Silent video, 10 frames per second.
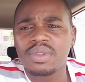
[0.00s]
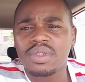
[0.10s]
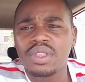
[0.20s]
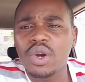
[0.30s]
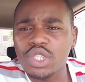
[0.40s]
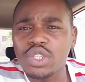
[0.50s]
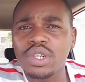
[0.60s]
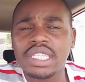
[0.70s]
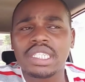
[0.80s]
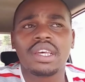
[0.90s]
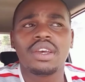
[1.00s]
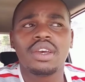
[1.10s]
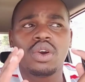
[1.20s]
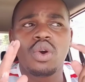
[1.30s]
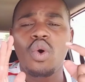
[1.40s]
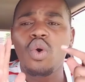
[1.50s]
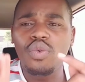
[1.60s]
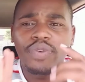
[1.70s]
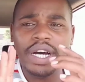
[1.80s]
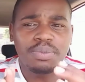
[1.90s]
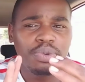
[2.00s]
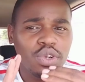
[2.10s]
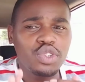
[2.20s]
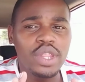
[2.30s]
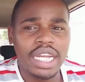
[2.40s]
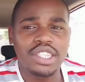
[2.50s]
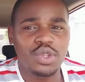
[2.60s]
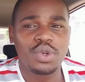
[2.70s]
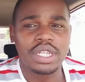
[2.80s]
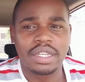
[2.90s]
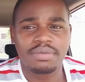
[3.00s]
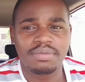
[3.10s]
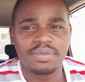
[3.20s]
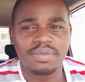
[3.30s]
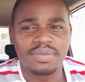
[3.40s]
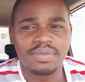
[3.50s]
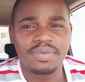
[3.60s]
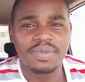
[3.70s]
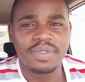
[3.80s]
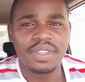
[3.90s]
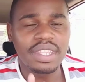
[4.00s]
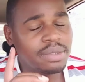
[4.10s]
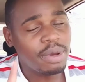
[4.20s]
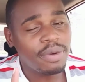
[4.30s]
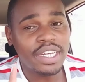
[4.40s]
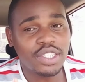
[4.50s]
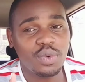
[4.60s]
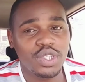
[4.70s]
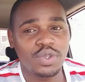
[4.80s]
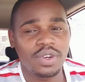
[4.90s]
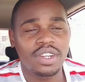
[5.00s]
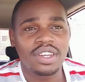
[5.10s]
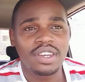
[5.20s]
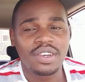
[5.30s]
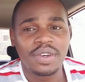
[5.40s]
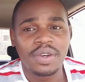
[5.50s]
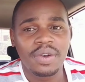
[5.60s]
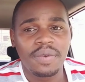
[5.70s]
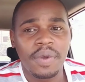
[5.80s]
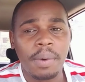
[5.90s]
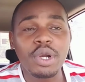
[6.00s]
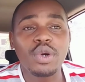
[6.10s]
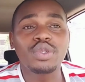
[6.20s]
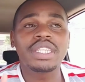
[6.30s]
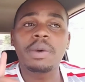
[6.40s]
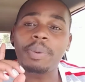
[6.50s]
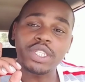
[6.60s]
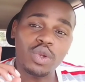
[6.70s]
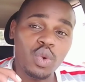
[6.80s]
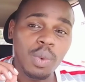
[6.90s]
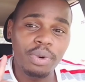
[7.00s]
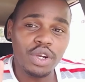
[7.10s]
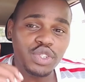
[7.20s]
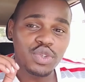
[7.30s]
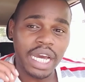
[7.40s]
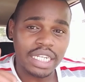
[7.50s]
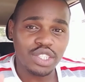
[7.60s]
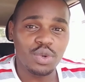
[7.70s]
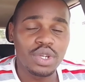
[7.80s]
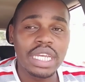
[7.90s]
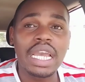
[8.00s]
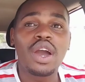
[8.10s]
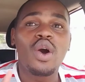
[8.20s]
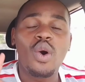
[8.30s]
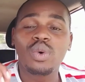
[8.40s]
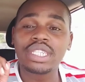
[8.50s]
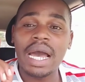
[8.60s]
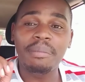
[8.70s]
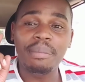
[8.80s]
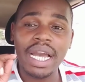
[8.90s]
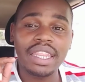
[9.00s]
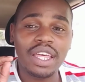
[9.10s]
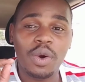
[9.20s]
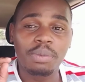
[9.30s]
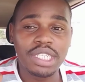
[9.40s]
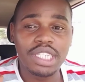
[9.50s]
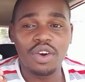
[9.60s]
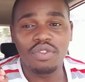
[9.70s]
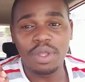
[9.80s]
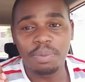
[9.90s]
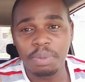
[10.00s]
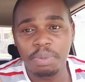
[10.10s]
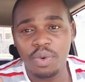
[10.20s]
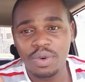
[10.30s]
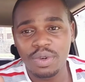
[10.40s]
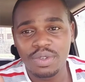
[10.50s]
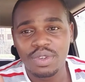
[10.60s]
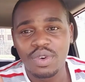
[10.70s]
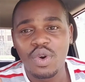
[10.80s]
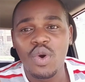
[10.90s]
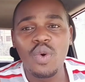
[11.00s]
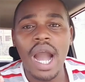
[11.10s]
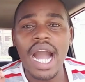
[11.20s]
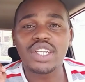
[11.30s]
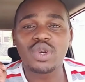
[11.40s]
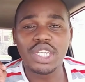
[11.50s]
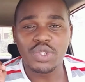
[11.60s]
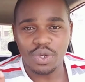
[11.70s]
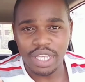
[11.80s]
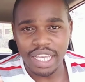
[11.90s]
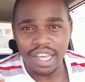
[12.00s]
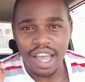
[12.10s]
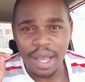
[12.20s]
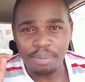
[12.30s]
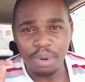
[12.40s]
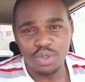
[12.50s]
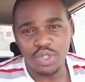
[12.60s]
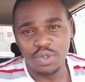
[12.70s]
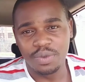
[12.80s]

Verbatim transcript: the question is who first brought you that story that's my first question because the person who brought you that story was among the committee of the people who are actually talking about you